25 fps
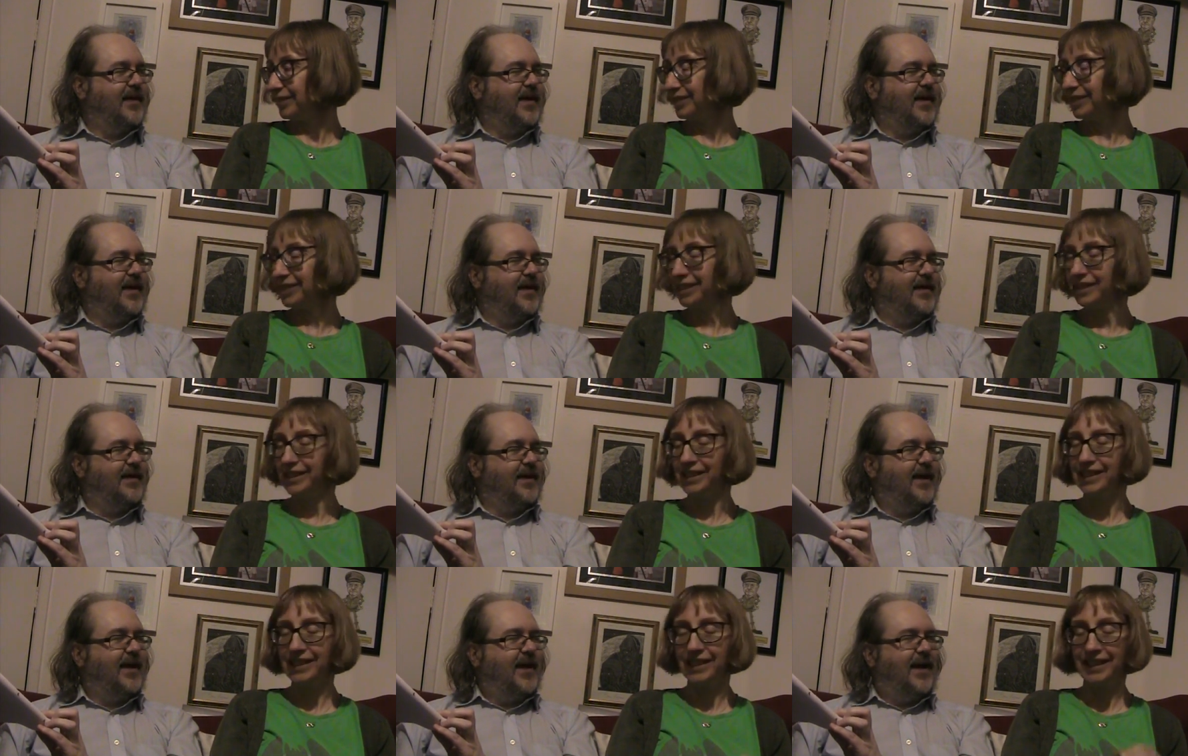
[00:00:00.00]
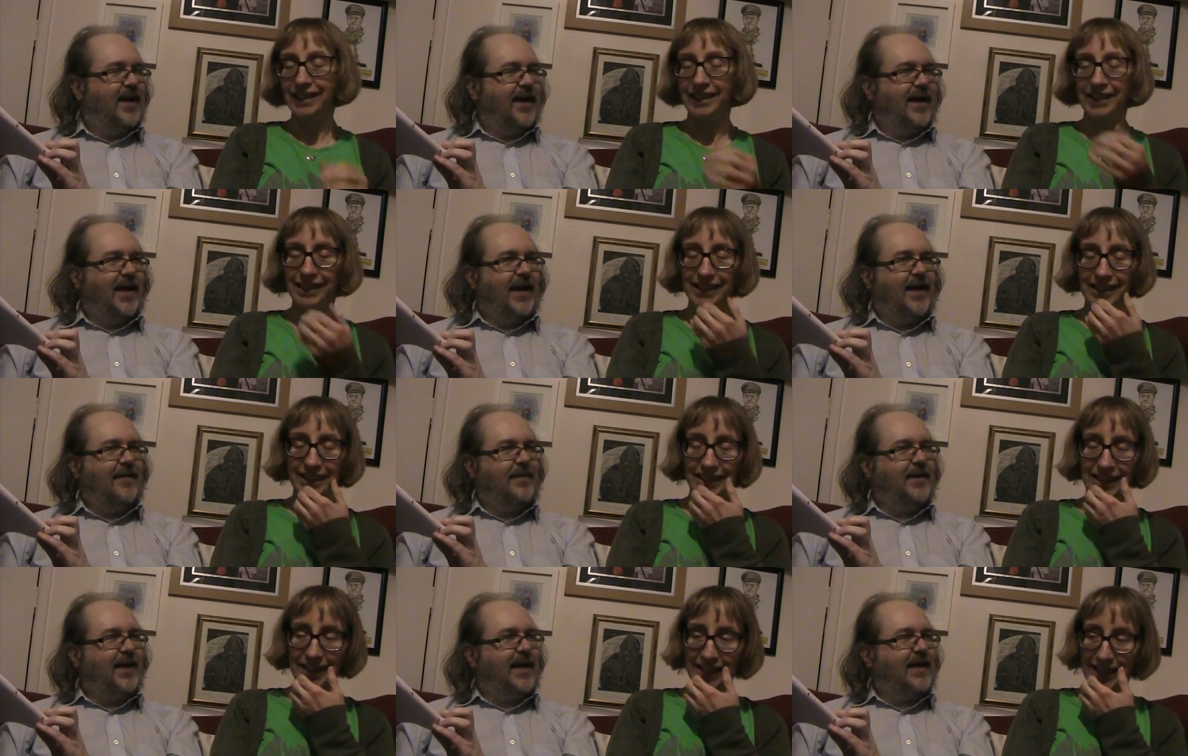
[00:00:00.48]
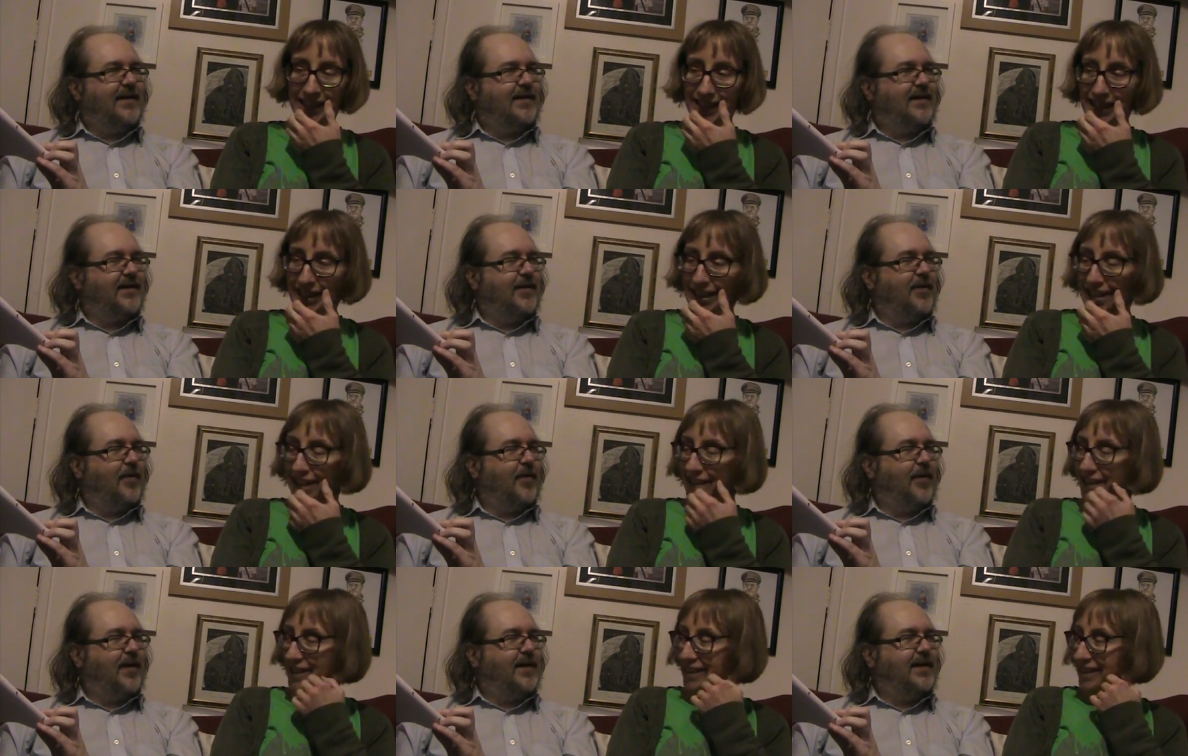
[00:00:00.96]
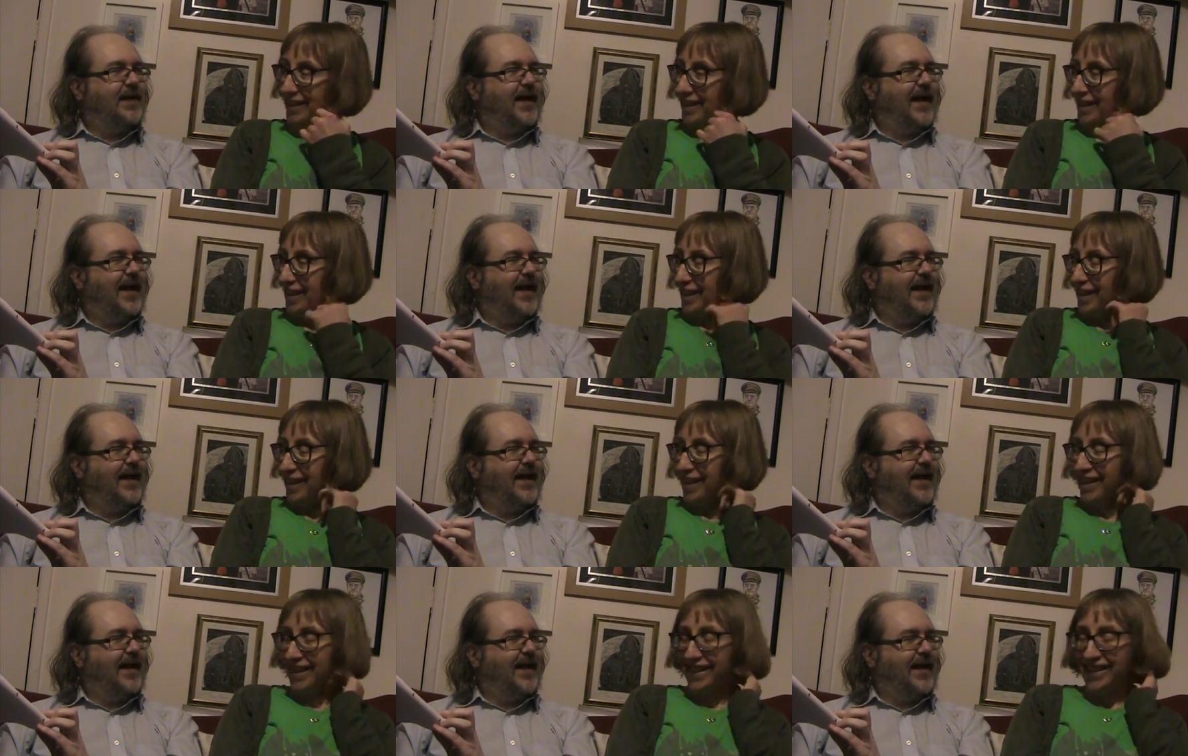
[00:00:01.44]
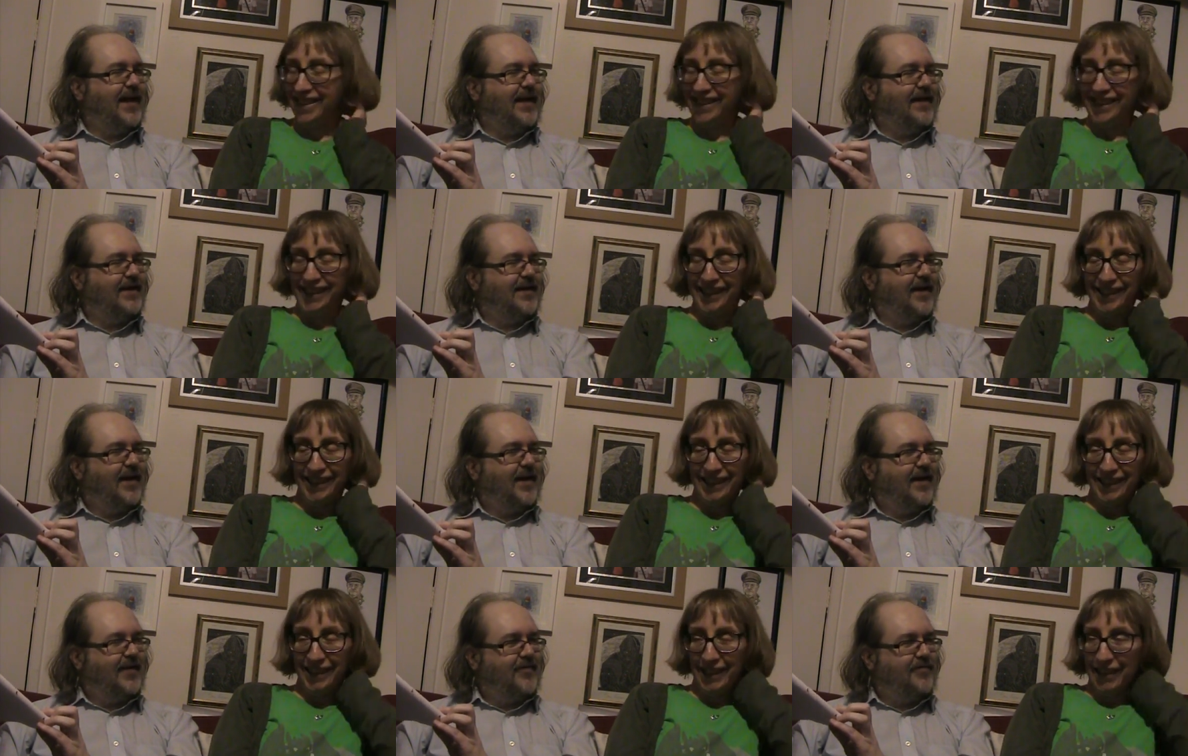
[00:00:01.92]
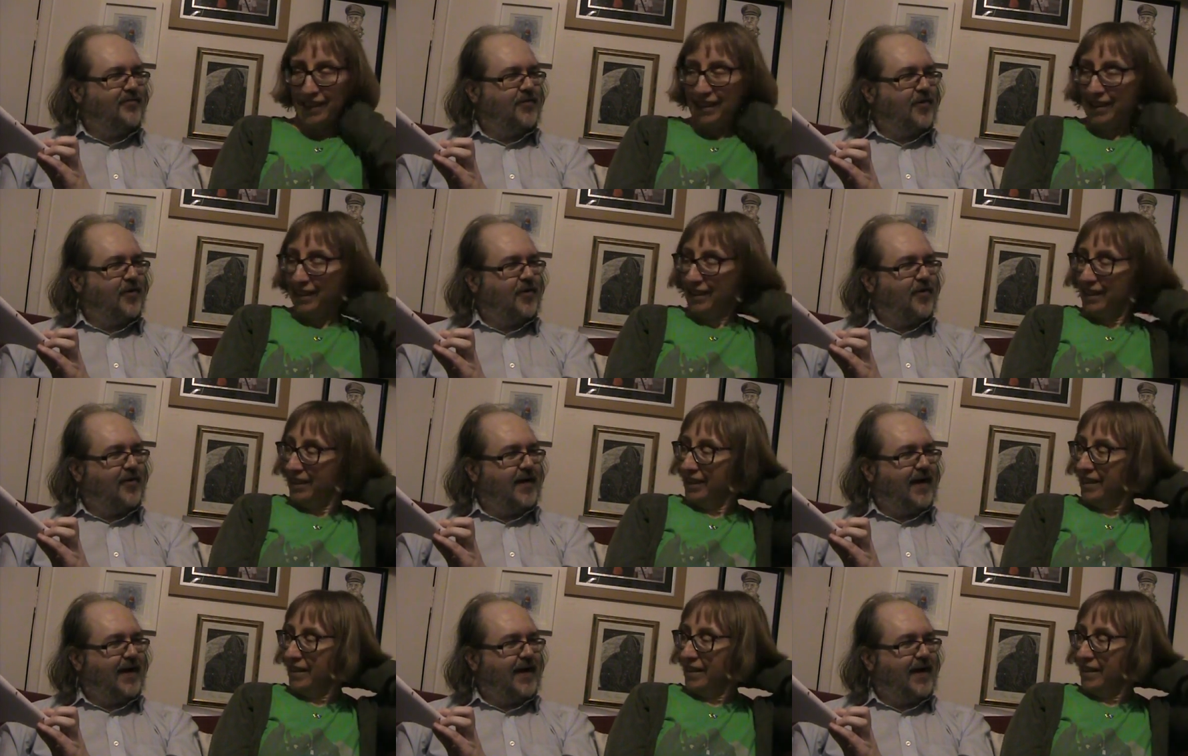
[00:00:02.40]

Speaker 1: and Amy had a knotted hanky, and, and Rory